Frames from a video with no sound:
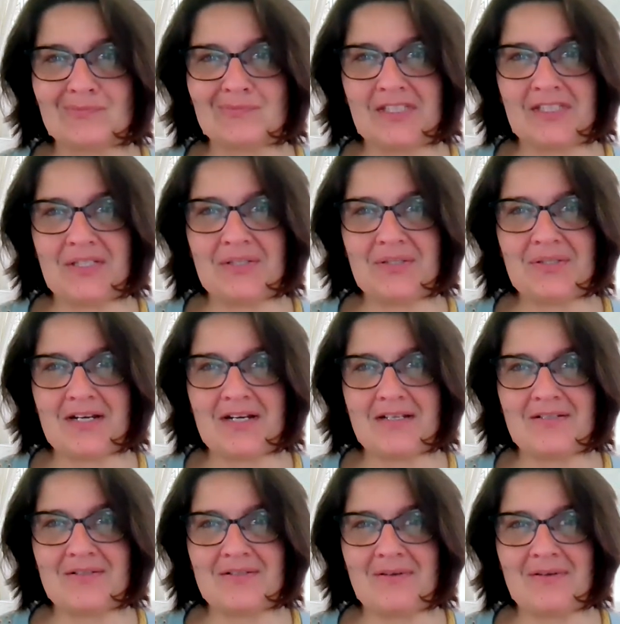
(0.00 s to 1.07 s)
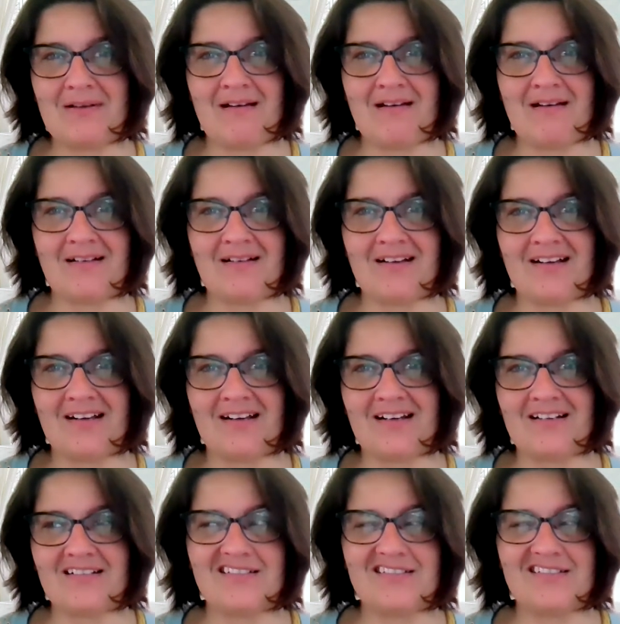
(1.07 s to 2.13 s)
you are no
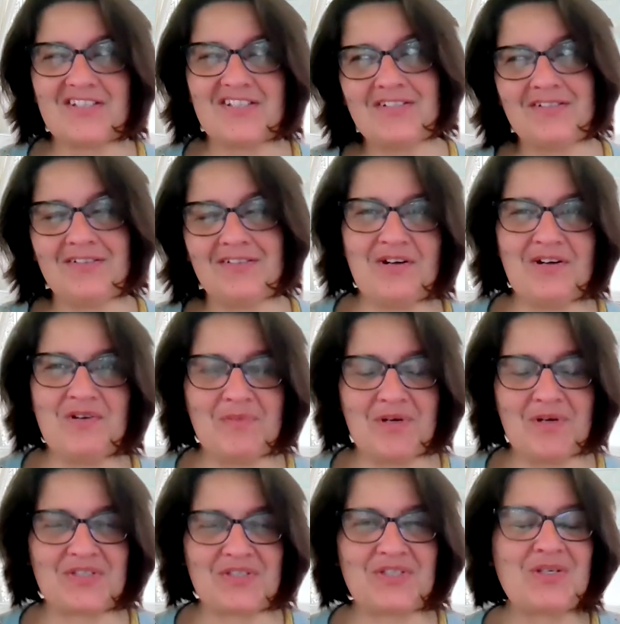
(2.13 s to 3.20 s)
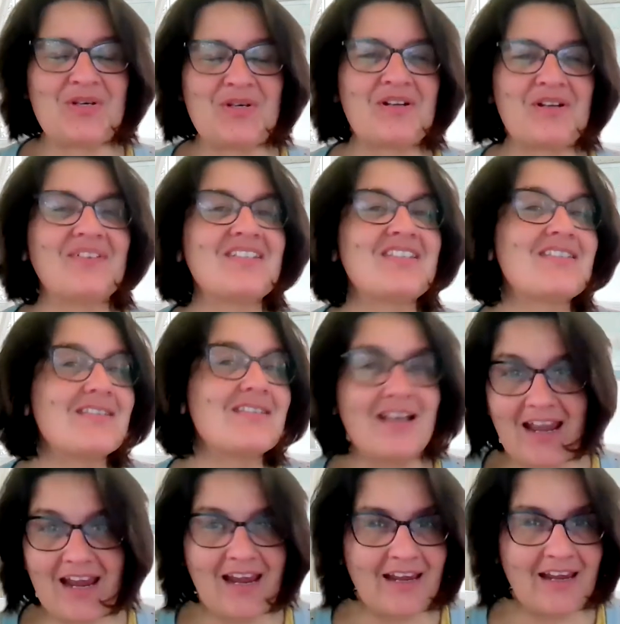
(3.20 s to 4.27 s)
longer almost sort of a
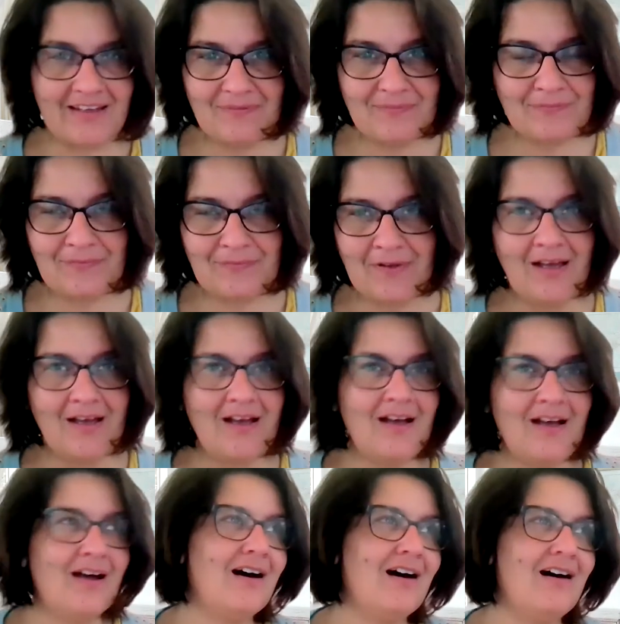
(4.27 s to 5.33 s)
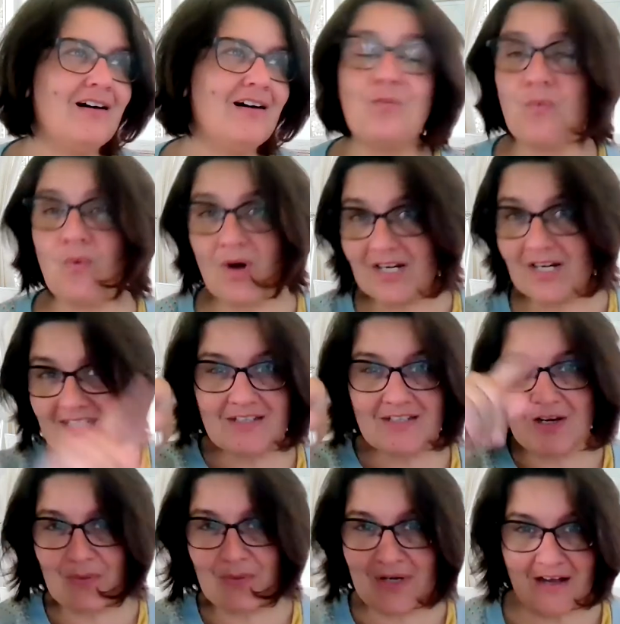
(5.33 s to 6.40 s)
slave of what is
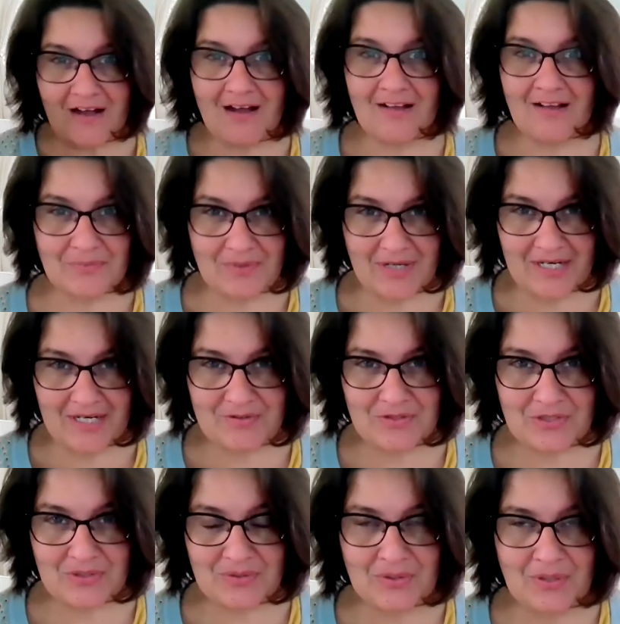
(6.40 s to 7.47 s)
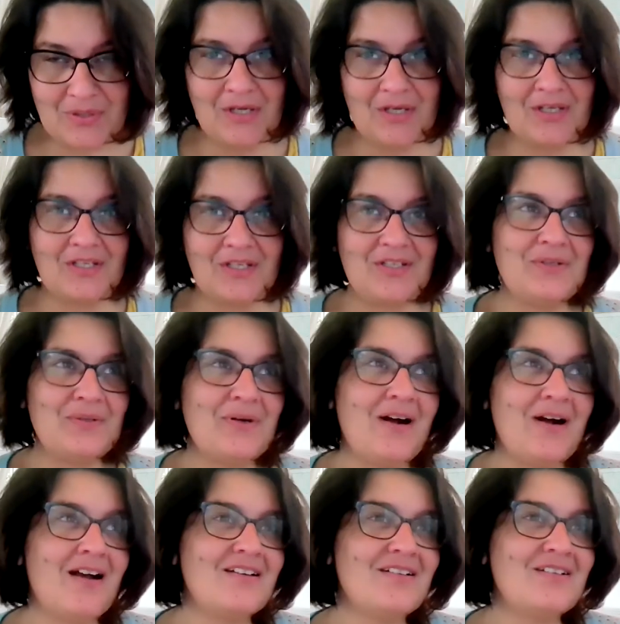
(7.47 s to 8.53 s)
going on around you. You
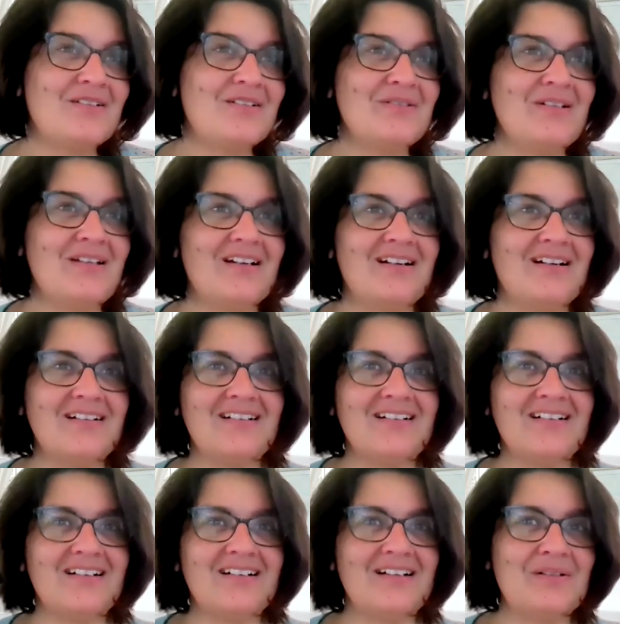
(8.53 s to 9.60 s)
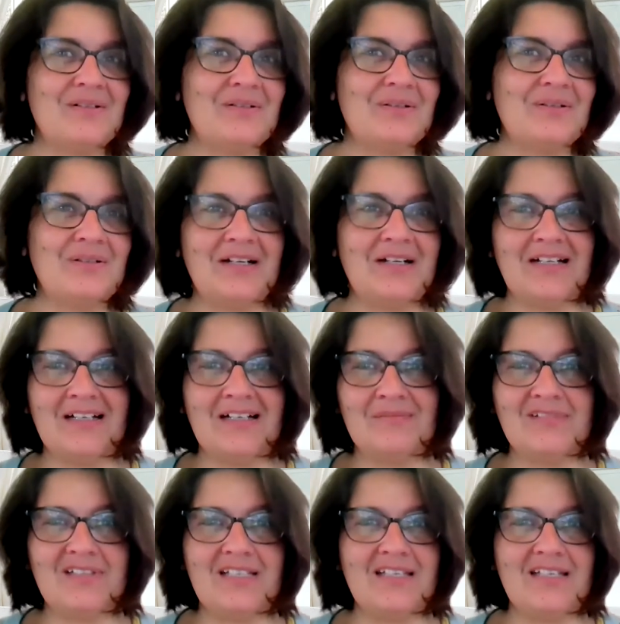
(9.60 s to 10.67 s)
are no longer
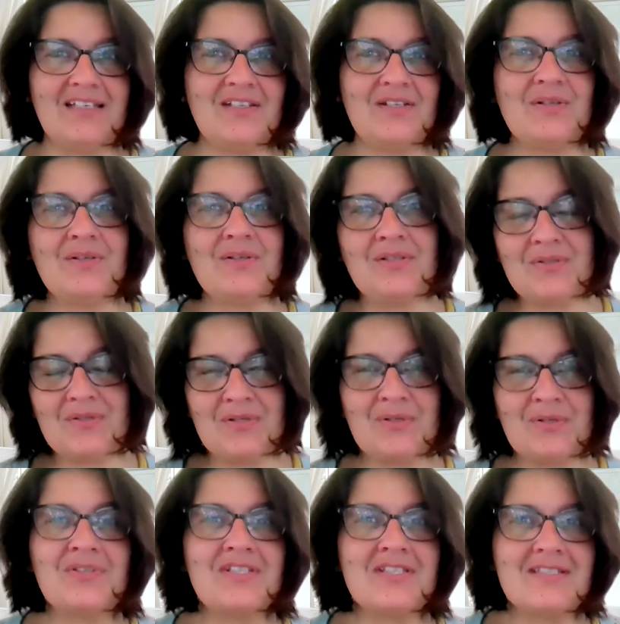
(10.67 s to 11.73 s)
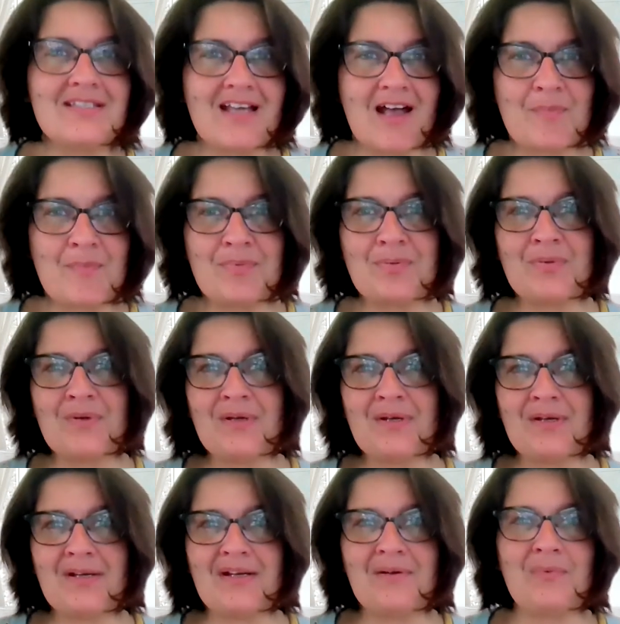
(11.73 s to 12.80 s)
you stop
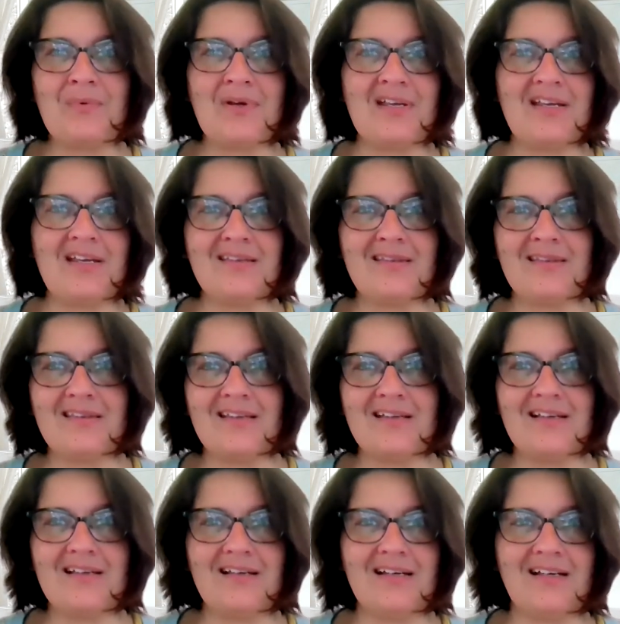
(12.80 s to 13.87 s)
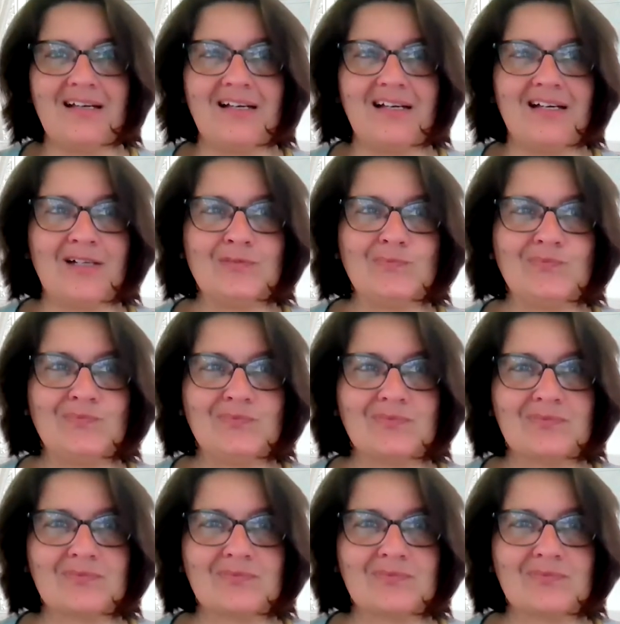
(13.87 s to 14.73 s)
with um,